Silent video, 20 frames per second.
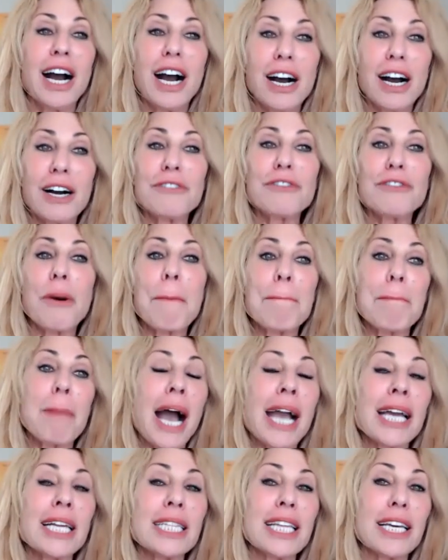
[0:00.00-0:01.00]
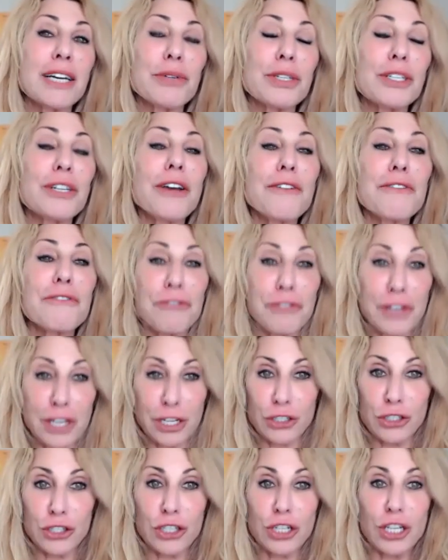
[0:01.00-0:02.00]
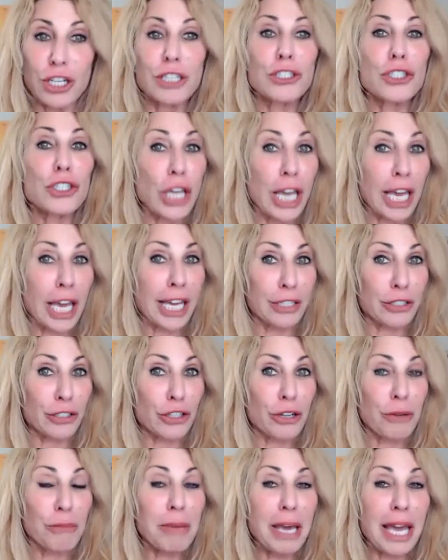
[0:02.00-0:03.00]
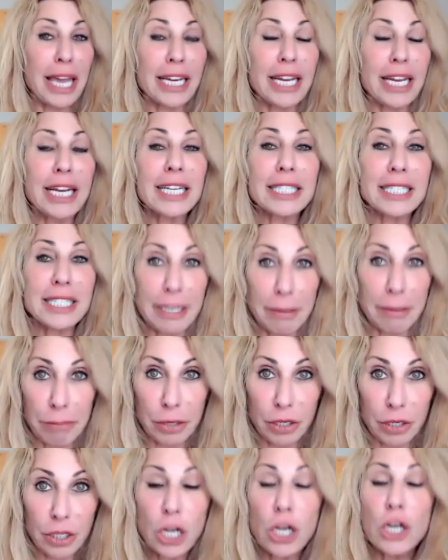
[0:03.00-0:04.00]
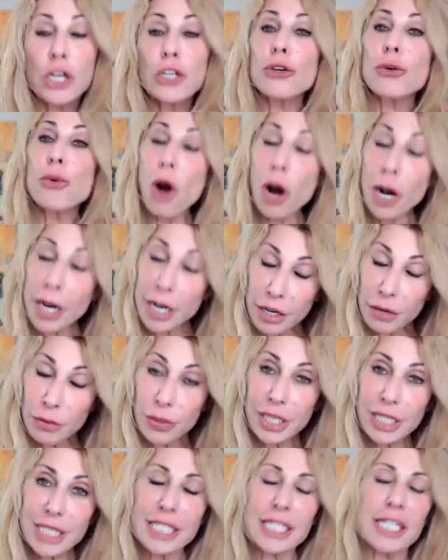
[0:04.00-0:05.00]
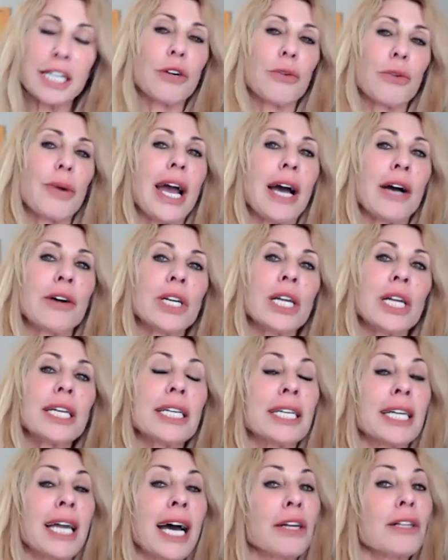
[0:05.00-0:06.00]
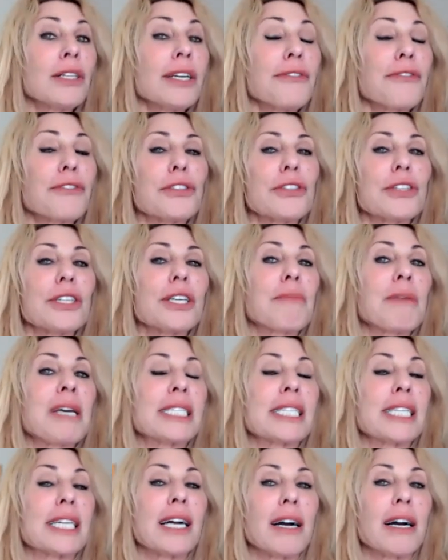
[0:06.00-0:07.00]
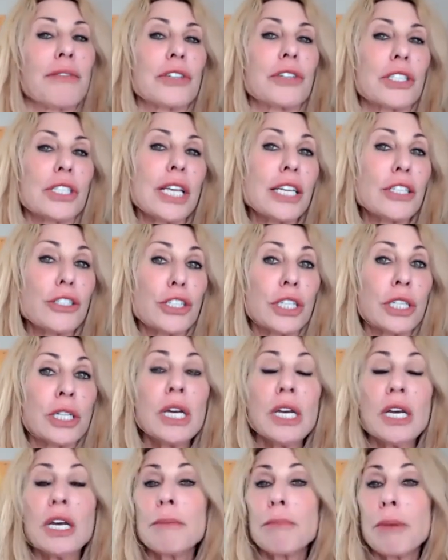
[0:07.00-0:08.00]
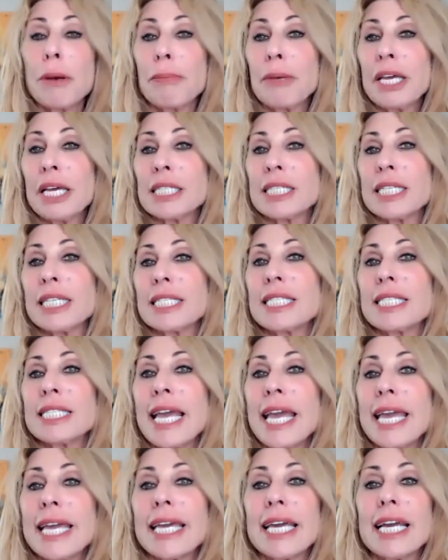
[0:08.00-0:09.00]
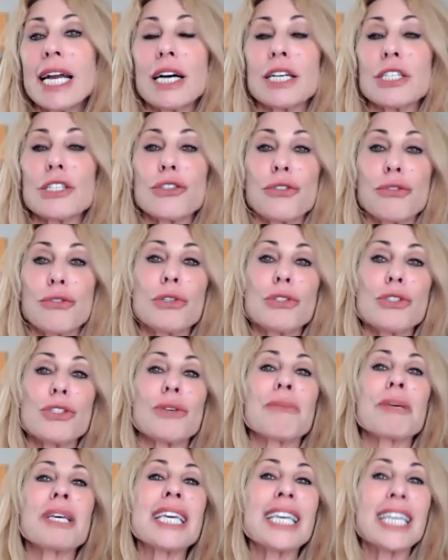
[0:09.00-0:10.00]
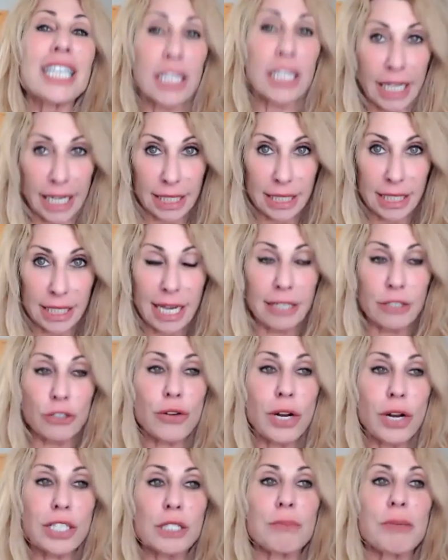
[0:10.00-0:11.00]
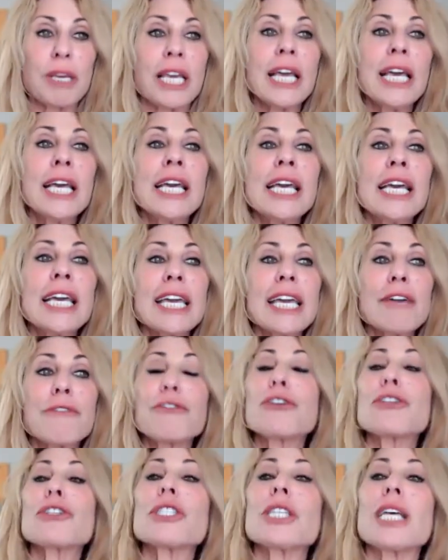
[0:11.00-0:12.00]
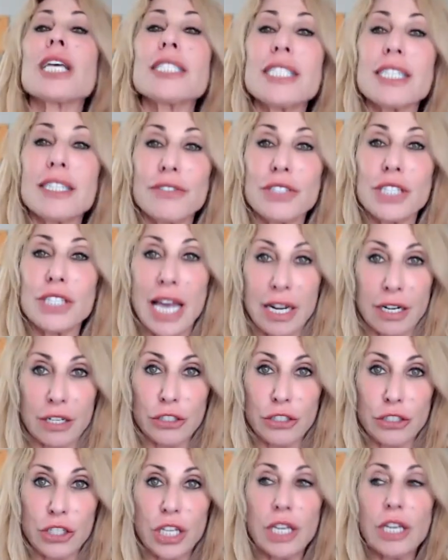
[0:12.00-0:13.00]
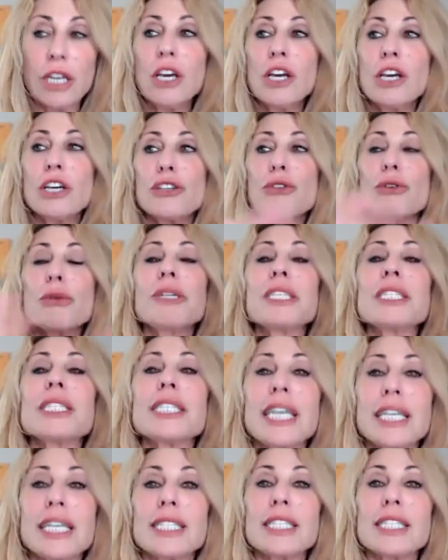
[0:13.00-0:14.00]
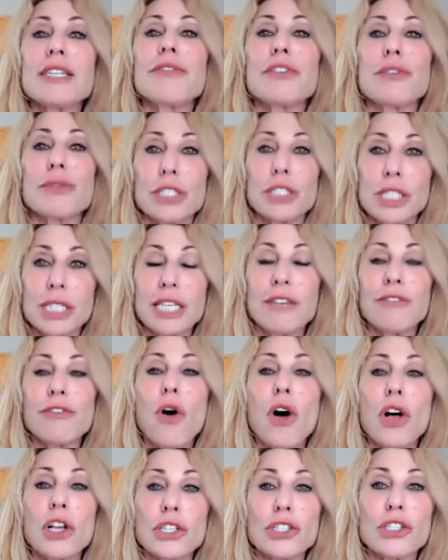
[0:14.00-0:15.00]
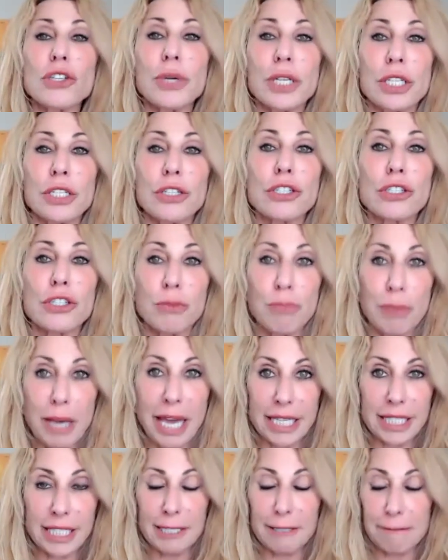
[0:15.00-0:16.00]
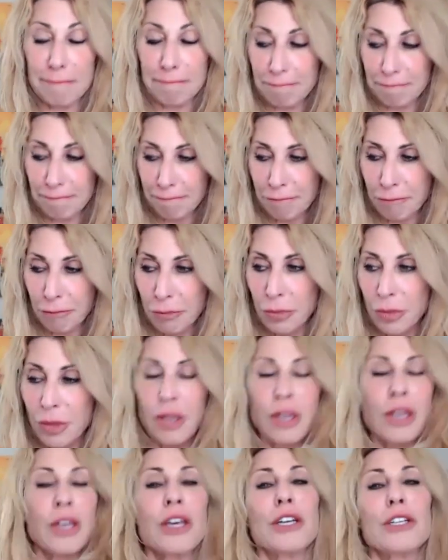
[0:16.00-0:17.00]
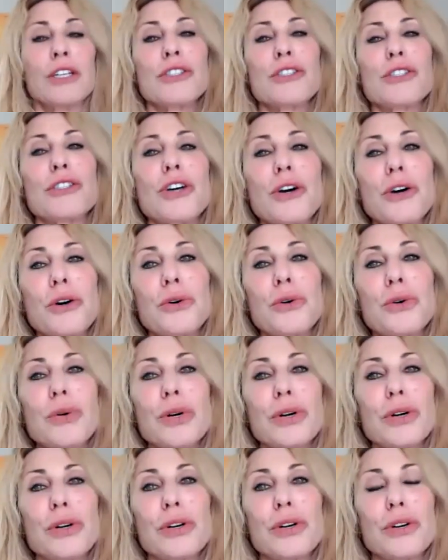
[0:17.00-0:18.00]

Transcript: of My Liquid Fish. Change made simple. You are going to want to stick around, not only for the amazing conversation, but because he's taking us through some healings. And trust me, if you're sensitive to energy, you will be sensitive and receive also in your space. So,